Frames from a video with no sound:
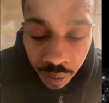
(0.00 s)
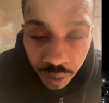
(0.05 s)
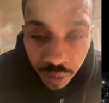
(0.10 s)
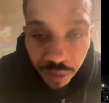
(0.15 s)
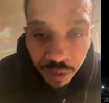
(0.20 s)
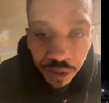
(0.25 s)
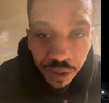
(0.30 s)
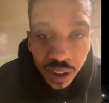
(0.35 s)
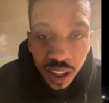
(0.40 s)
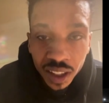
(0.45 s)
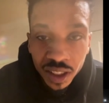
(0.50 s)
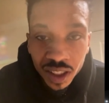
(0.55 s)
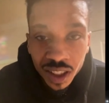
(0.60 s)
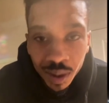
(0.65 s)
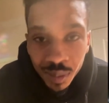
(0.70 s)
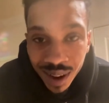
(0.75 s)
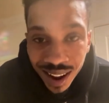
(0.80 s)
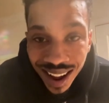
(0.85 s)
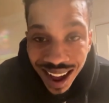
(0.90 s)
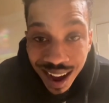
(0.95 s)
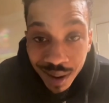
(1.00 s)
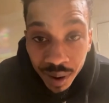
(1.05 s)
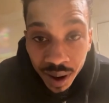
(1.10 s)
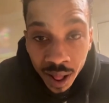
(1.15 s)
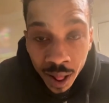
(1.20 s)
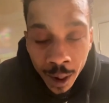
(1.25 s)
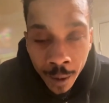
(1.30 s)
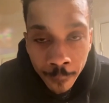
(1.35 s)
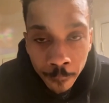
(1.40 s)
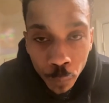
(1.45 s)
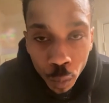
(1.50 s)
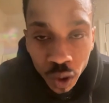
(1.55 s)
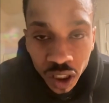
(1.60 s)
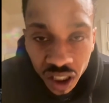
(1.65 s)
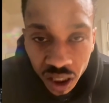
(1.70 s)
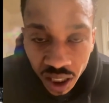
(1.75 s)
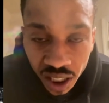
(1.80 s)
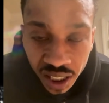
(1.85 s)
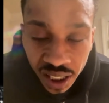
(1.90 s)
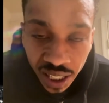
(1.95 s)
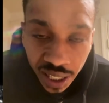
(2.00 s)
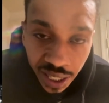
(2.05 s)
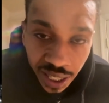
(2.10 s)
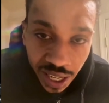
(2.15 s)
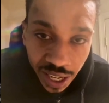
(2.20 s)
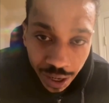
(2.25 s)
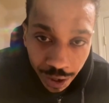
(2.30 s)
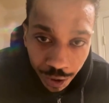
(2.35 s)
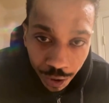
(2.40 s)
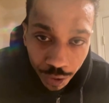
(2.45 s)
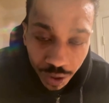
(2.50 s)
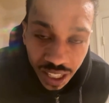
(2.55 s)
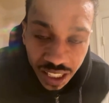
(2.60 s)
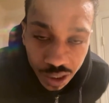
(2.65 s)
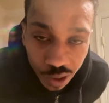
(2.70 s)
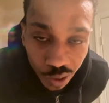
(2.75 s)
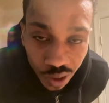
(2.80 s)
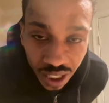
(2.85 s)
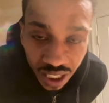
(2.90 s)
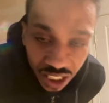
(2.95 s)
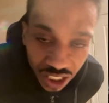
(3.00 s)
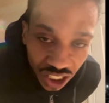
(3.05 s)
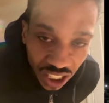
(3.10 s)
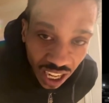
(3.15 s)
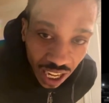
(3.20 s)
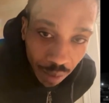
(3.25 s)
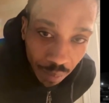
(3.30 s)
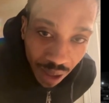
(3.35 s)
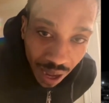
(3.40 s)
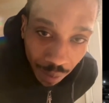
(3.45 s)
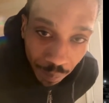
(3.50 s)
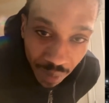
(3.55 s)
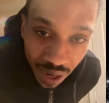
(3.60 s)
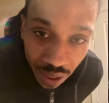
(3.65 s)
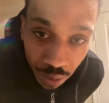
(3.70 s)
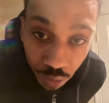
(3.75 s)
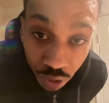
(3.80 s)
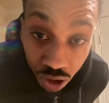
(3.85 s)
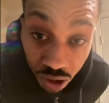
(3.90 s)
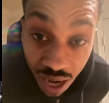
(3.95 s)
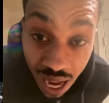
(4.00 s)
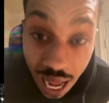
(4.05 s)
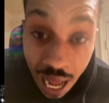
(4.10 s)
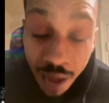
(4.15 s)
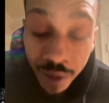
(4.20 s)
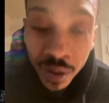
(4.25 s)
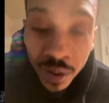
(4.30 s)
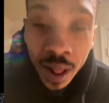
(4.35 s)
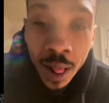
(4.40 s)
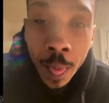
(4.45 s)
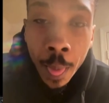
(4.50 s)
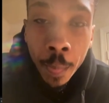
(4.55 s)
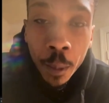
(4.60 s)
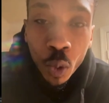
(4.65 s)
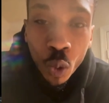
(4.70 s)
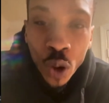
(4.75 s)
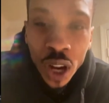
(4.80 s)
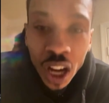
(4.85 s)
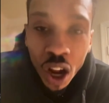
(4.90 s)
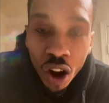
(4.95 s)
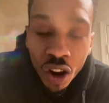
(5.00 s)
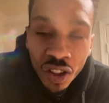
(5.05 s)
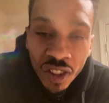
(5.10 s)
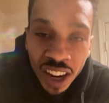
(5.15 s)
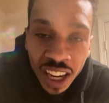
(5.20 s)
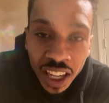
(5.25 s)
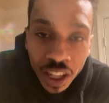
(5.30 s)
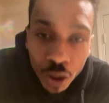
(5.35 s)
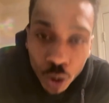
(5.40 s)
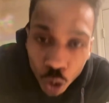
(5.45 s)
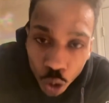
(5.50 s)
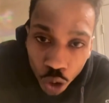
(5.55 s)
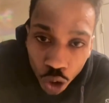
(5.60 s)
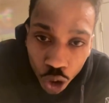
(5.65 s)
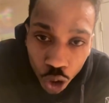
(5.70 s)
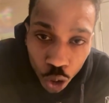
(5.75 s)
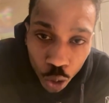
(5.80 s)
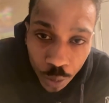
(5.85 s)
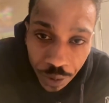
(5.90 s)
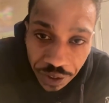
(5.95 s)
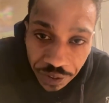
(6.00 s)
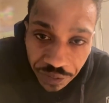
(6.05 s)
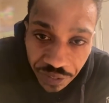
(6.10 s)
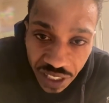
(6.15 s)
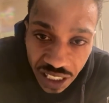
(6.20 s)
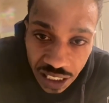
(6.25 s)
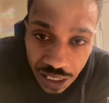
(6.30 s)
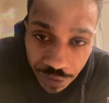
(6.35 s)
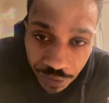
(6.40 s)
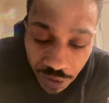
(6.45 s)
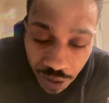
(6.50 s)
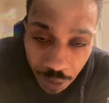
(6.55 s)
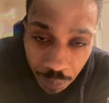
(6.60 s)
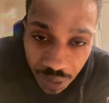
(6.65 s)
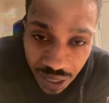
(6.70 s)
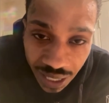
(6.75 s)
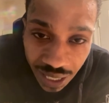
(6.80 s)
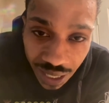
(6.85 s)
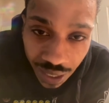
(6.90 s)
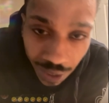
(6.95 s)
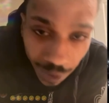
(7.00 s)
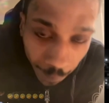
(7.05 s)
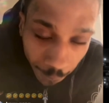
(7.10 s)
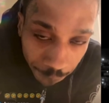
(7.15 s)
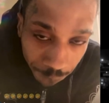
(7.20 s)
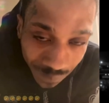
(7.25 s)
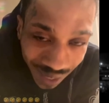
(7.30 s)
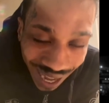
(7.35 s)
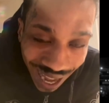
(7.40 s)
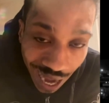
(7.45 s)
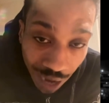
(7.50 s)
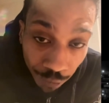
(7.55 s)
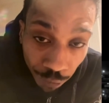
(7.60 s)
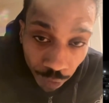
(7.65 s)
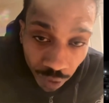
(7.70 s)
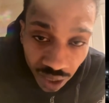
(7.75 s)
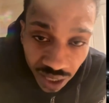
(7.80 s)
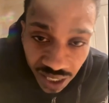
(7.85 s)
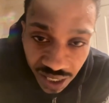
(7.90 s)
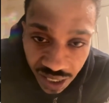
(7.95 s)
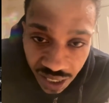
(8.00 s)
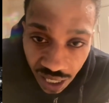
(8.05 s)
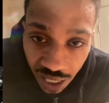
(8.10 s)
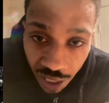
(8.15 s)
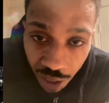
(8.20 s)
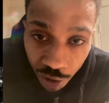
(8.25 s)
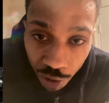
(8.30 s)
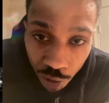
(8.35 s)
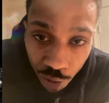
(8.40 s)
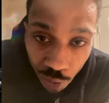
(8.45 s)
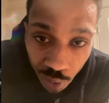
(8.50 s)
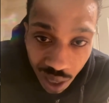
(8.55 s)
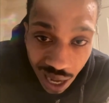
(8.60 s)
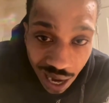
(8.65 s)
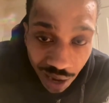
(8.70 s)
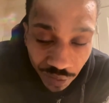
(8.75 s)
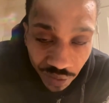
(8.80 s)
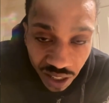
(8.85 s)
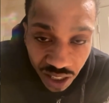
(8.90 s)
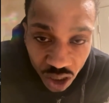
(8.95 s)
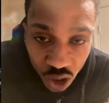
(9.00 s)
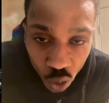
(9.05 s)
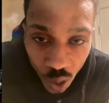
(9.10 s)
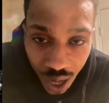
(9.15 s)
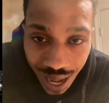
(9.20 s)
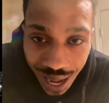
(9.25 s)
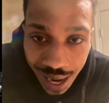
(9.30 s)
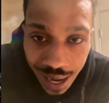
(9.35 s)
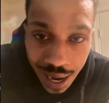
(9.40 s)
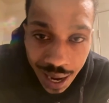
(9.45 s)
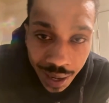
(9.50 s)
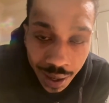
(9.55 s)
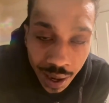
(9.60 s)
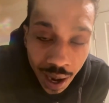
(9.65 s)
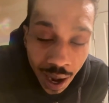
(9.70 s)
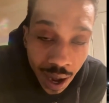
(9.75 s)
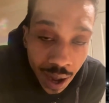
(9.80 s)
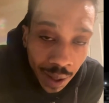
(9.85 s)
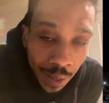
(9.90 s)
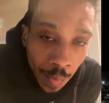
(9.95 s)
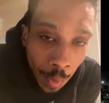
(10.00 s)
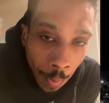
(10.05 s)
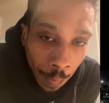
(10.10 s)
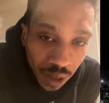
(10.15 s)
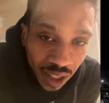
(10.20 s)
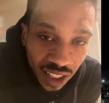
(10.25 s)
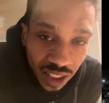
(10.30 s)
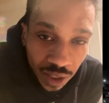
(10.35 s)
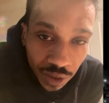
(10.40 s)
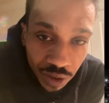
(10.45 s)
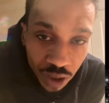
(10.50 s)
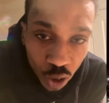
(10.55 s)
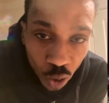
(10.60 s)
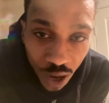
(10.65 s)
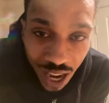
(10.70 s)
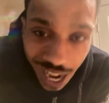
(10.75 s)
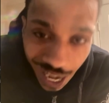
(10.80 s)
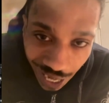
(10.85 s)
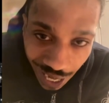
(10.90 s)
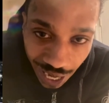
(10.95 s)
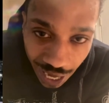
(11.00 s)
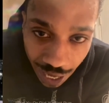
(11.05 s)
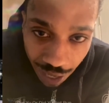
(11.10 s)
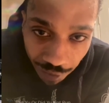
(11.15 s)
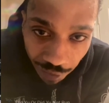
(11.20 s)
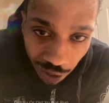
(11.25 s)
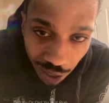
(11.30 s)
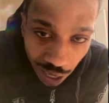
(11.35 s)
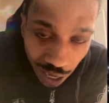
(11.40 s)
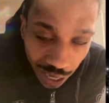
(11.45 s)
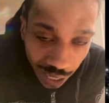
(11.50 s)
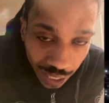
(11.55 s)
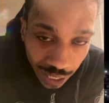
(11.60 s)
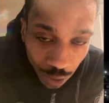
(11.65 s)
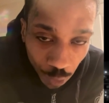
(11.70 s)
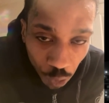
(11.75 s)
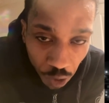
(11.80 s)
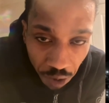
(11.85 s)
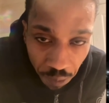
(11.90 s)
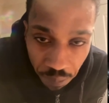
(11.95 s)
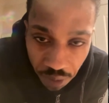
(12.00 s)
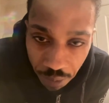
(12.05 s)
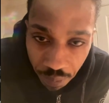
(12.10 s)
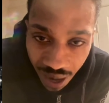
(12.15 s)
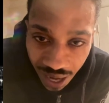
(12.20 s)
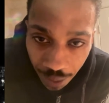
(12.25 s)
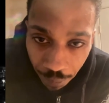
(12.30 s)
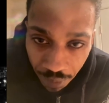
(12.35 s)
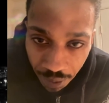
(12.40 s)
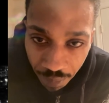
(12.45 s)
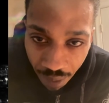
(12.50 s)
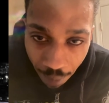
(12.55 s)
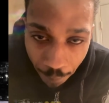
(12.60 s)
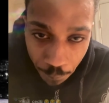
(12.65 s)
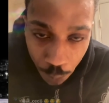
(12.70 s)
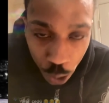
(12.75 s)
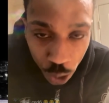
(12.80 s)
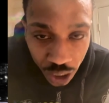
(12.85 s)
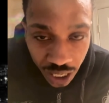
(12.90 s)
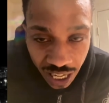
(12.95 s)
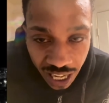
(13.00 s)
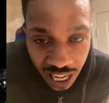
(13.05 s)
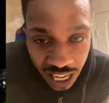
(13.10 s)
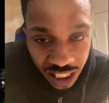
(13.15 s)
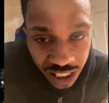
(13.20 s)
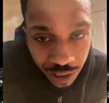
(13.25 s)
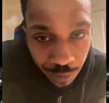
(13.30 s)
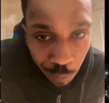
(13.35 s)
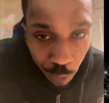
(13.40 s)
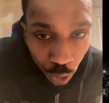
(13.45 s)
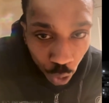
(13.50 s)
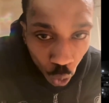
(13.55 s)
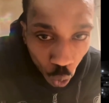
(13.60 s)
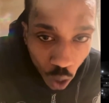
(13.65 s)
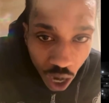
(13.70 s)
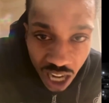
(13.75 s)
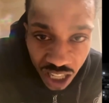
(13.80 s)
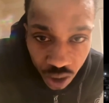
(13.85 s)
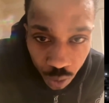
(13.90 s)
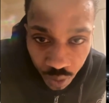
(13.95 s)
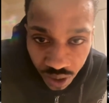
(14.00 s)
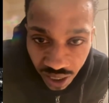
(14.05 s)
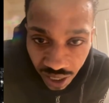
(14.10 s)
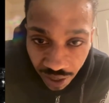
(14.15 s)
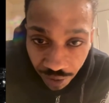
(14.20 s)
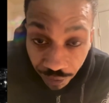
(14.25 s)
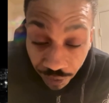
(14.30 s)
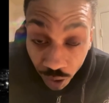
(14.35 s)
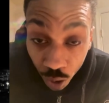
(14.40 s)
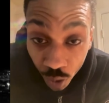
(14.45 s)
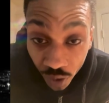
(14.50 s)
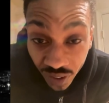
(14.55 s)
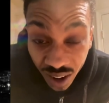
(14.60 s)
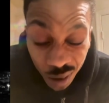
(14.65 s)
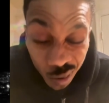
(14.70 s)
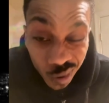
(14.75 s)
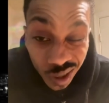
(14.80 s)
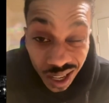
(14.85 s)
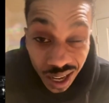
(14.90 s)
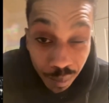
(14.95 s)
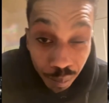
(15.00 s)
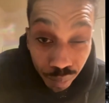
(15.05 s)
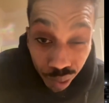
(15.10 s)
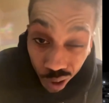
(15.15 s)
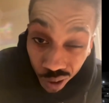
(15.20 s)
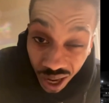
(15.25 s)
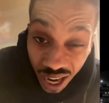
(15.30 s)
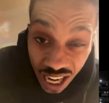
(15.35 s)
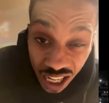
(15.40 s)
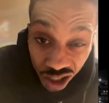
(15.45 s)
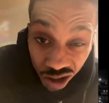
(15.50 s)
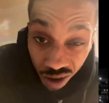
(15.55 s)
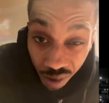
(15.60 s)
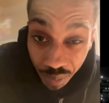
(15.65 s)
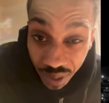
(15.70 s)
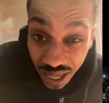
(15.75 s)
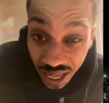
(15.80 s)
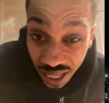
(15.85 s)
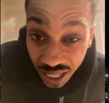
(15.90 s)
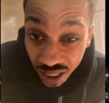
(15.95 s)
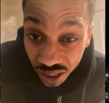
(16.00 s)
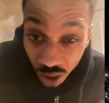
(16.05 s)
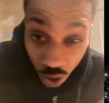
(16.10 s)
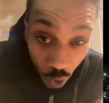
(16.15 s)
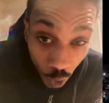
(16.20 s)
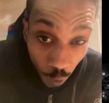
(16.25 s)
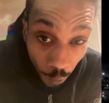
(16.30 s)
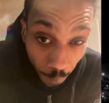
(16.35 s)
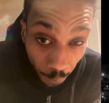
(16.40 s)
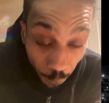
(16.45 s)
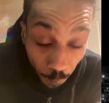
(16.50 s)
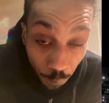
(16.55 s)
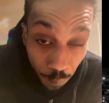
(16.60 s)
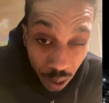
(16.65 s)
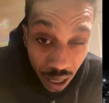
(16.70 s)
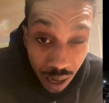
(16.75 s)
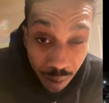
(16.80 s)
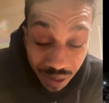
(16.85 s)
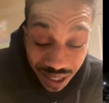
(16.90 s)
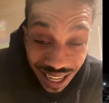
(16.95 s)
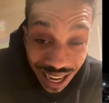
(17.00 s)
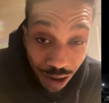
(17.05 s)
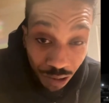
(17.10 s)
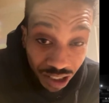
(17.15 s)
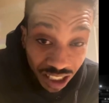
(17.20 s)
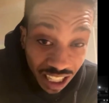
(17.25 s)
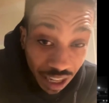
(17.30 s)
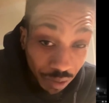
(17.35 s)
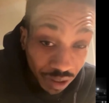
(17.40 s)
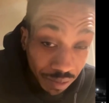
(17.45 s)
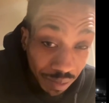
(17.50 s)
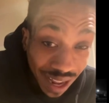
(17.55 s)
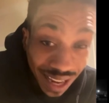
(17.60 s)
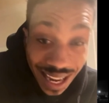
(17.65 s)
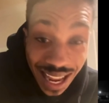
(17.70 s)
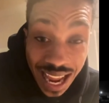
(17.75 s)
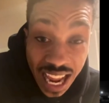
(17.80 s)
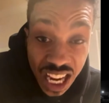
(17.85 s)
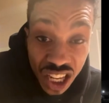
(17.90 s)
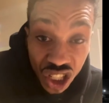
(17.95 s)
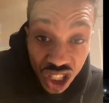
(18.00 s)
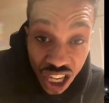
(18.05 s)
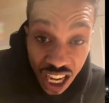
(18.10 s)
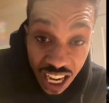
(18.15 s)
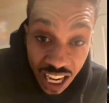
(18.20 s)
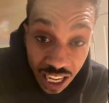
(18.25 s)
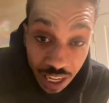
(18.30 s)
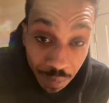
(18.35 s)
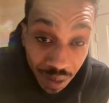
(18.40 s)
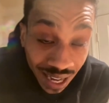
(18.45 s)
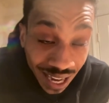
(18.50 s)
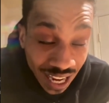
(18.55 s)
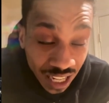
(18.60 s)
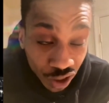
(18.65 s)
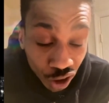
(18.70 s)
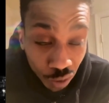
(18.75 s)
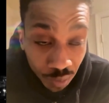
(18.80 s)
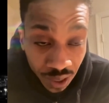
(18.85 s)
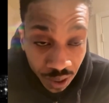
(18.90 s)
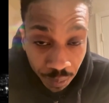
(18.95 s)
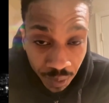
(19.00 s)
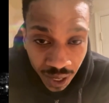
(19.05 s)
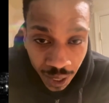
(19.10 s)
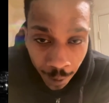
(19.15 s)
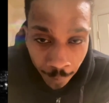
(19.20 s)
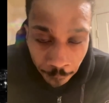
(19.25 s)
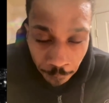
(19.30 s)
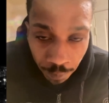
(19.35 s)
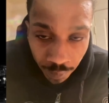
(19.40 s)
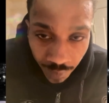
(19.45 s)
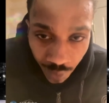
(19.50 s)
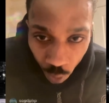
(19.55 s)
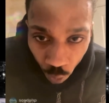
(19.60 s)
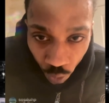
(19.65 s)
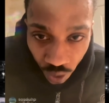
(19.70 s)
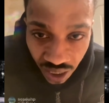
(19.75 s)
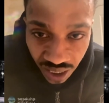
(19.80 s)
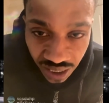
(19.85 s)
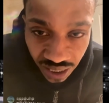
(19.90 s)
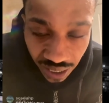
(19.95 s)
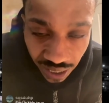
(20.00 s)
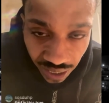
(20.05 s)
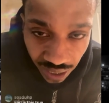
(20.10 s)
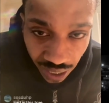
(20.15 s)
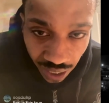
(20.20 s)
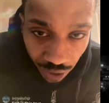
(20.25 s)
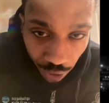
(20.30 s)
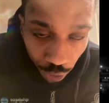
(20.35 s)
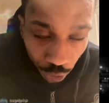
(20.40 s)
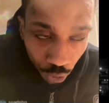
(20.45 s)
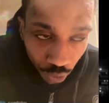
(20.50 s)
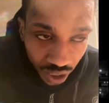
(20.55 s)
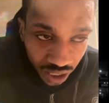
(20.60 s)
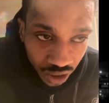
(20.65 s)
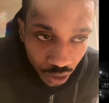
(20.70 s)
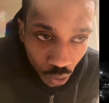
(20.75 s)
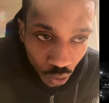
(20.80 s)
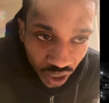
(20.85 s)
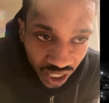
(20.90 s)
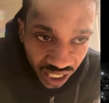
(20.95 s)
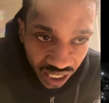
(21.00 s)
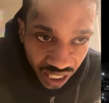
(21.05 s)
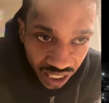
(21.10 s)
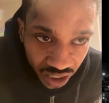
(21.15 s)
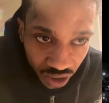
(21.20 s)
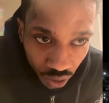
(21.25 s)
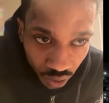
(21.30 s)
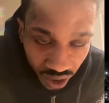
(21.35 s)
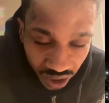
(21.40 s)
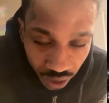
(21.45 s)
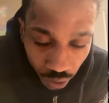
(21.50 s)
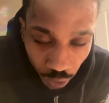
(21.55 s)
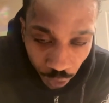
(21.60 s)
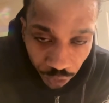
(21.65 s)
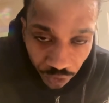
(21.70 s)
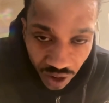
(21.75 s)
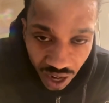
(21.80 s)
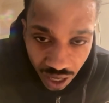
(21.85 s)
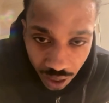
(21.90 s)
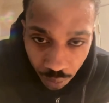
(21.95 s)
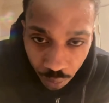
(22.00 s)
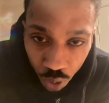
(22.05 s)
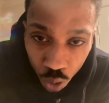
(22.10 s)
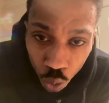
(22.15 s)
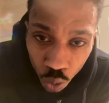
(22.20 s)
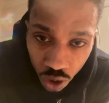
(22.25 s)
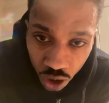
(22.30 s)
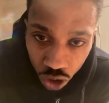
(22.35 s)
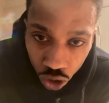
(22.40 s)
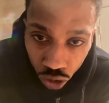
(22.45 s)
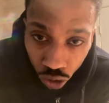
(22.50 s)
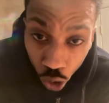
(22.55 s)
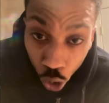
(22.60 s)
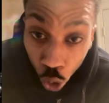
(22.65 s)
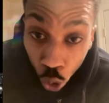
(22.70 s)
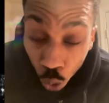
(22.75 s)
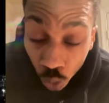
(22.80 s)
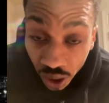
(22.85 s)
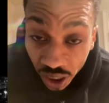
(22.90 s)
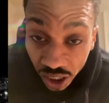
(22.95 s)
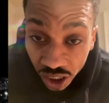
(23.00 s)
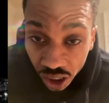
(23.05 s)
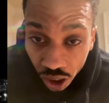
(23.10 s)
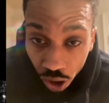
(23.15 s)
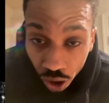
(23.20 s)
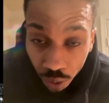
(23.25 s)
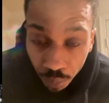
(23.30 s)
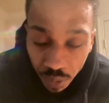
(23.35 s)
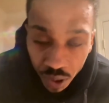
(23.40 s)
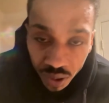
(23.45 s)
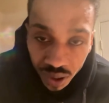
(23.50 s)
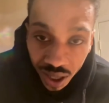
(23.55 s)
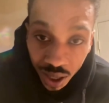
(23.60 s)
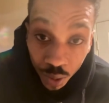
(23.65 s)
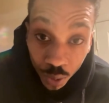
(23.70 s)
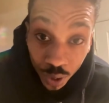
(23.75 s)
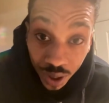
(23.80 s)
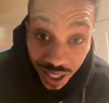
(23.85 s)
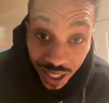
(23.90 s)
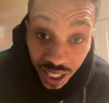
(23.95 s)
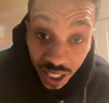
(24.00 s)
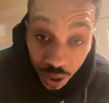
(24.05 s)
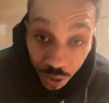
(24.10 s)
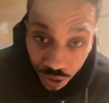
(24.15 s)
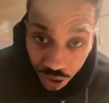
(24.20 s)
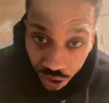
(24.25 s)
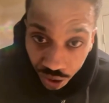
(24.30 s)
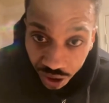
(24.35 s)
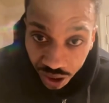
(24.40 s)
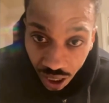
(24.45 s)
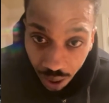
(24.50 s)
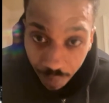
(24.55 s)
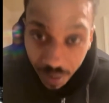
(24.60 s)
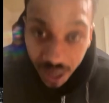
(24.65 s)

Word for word: Fuck you talking about. We should have said, yeah, Earl, let's go get the chain back, make him drive. We already knew Earl was fishy from the beginning. I really say Earl life and Swag got a heart. Because if Swag ain't have a heart and it wasn't be about to be my birthday and I just bought a watch and was in flow, if I was one of them broke-ass crummy niggas, on Bob a couch and that was my last chain, my last little bit of money, we'd have said, yeah, Earl, let's go get that John. Let's go find him. You would have drove. We'd have turned the music up. We'd have killed your dumb